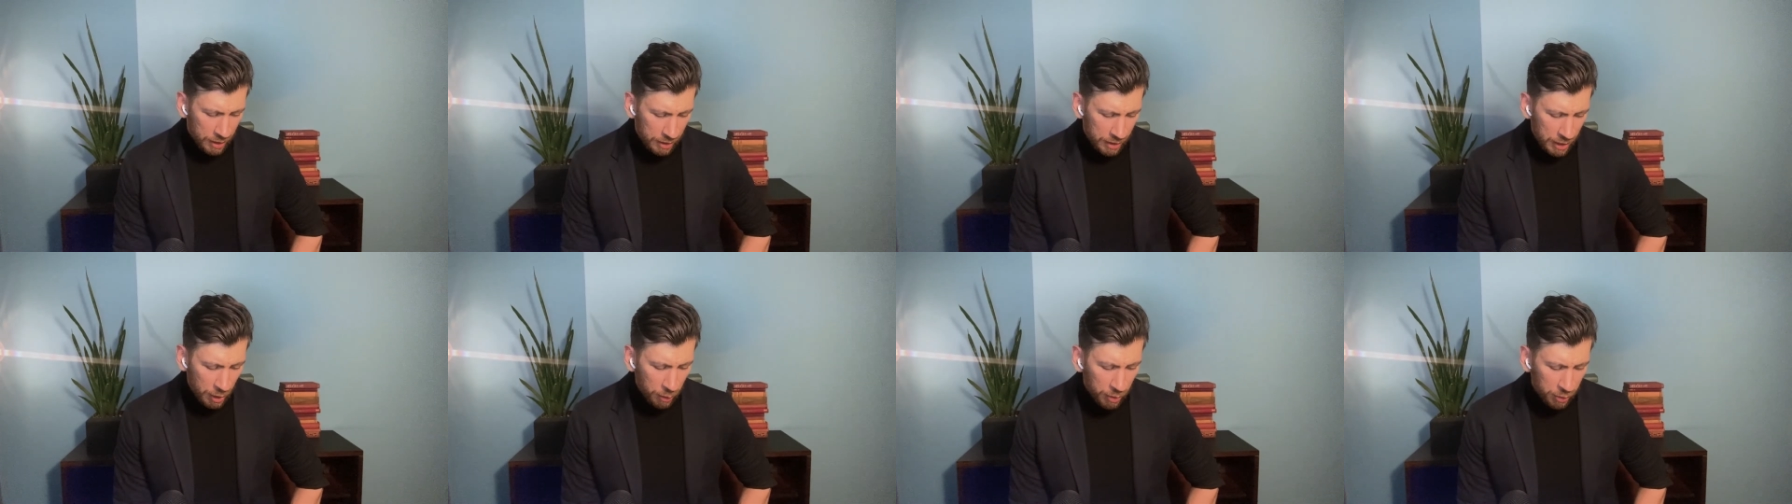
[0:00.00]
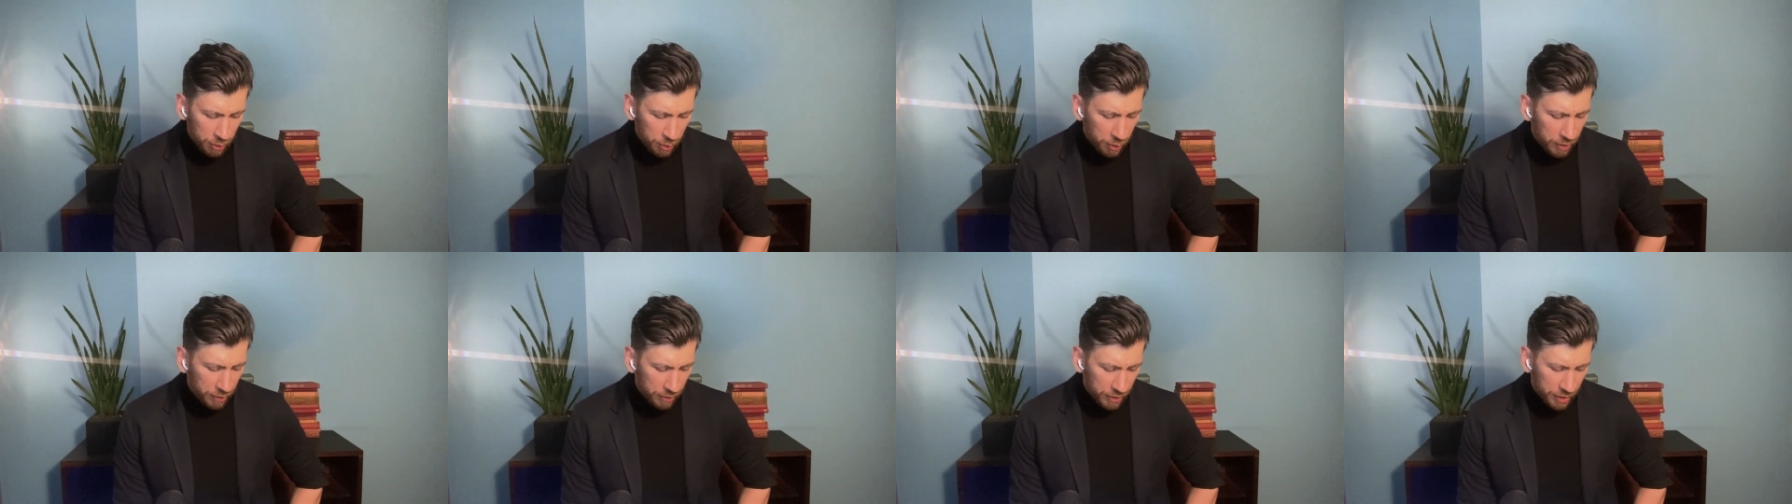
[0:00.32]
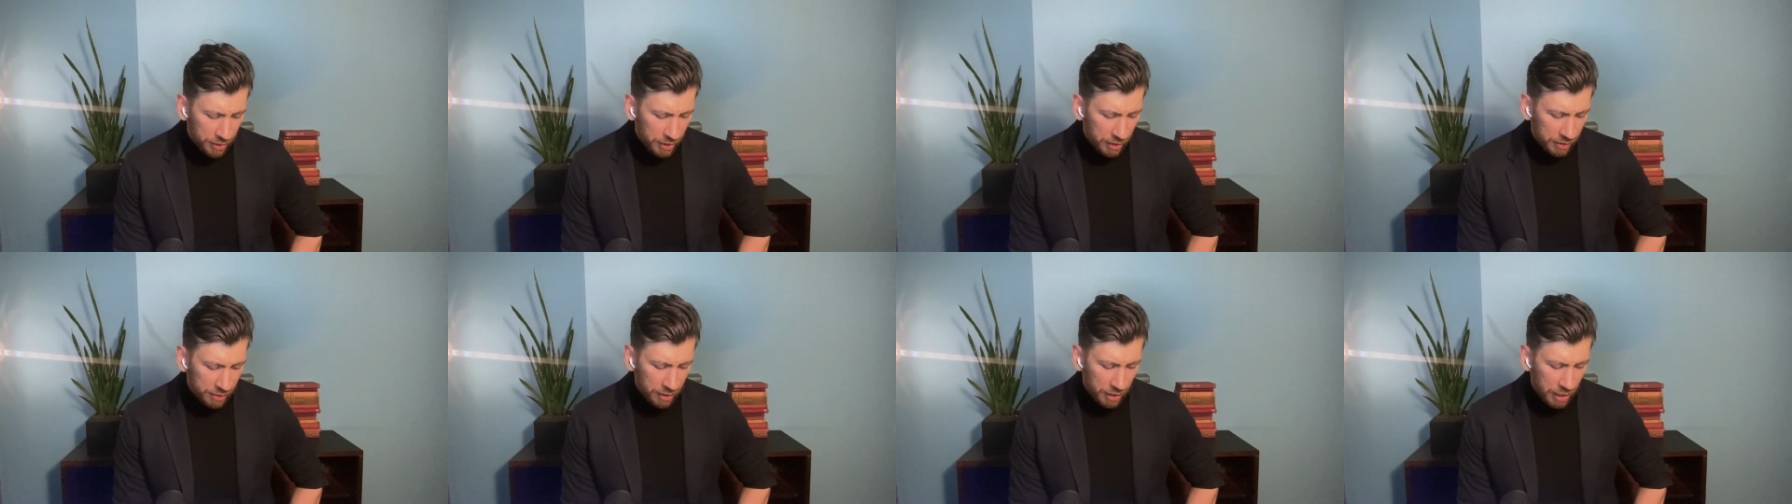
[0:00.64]
That was one of the
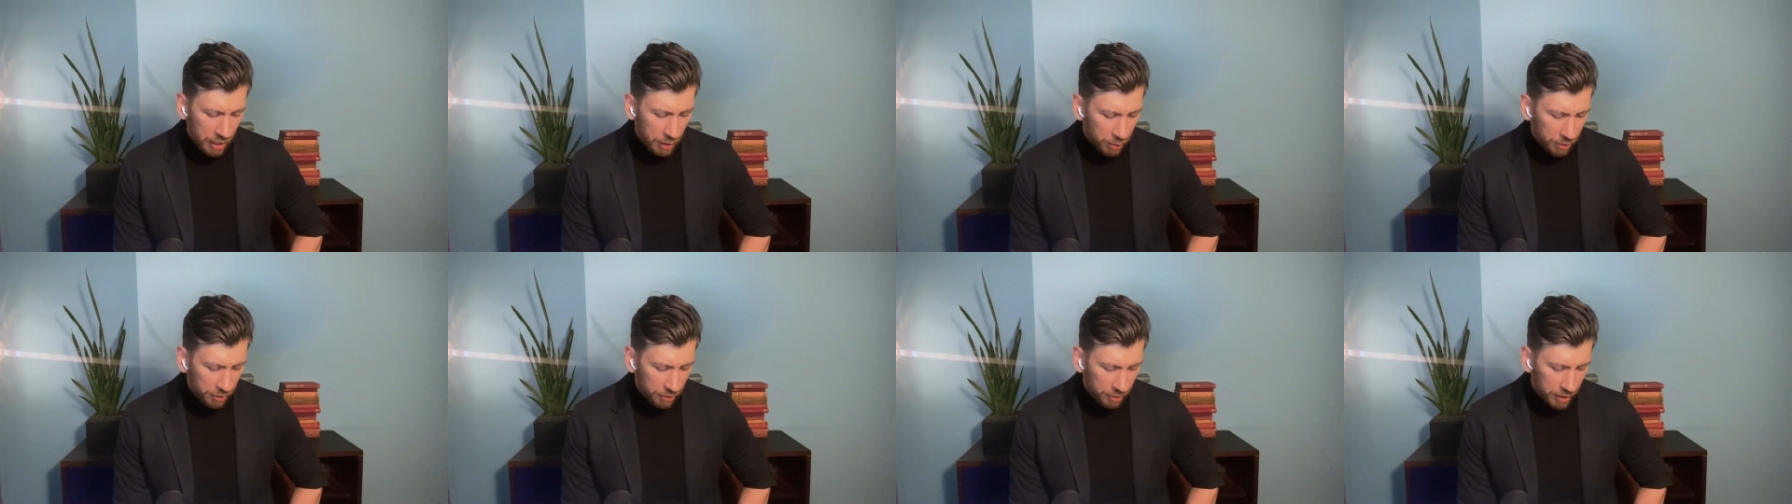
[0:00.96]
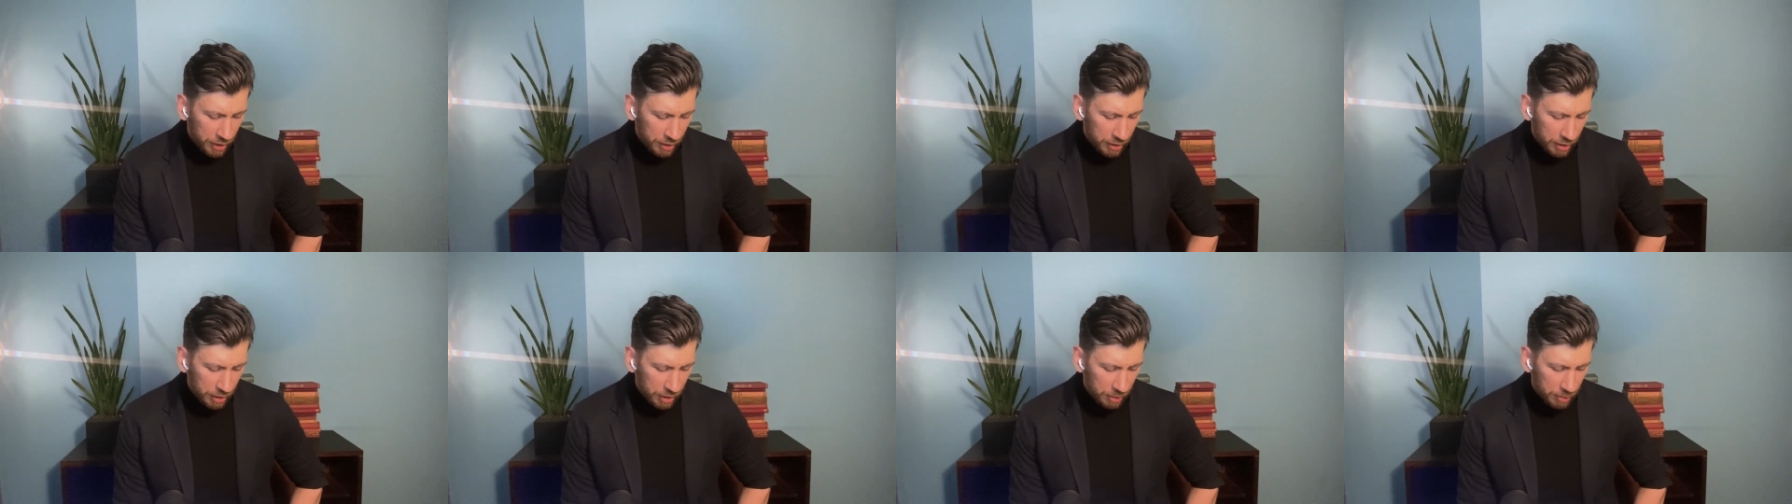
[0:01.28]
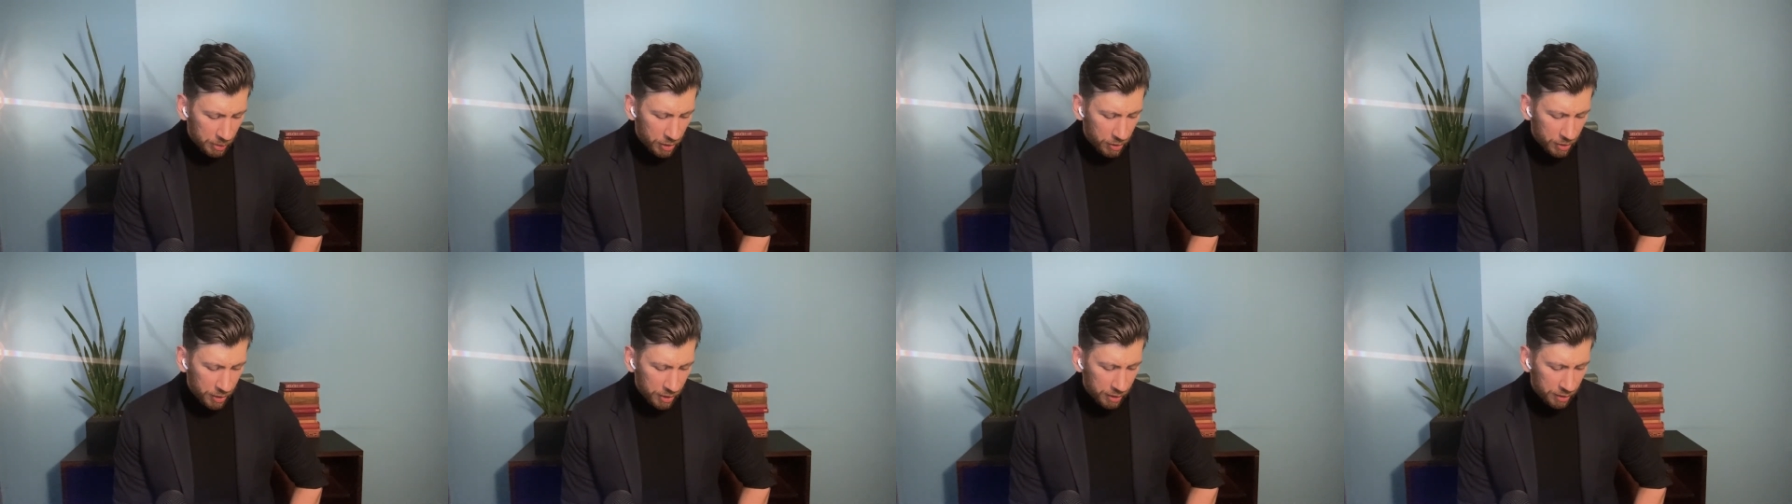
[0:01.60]
things that I was thinking
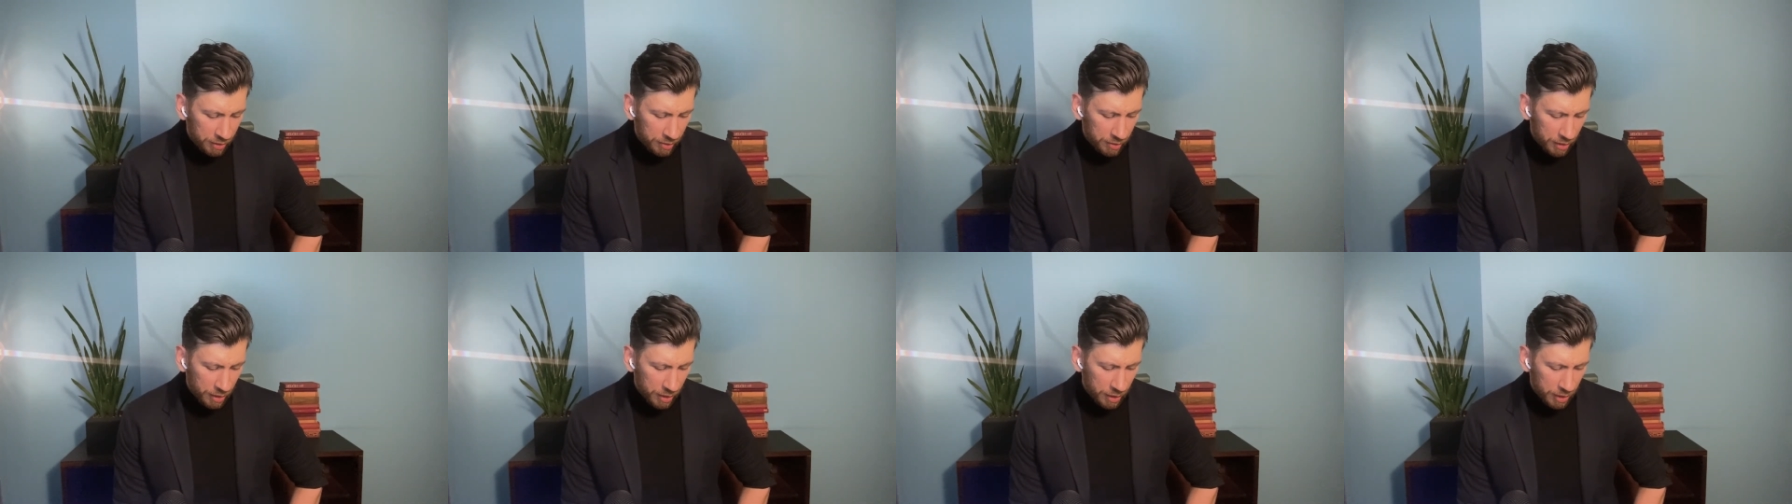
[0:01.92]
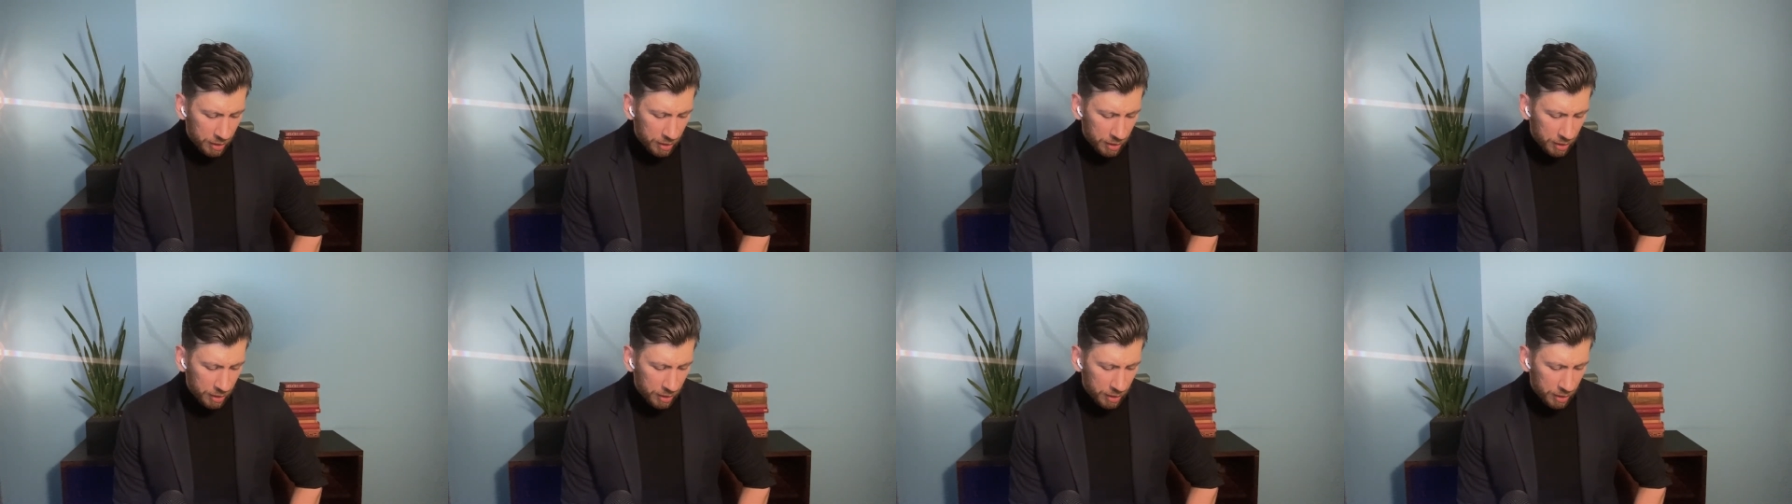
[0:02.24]
about is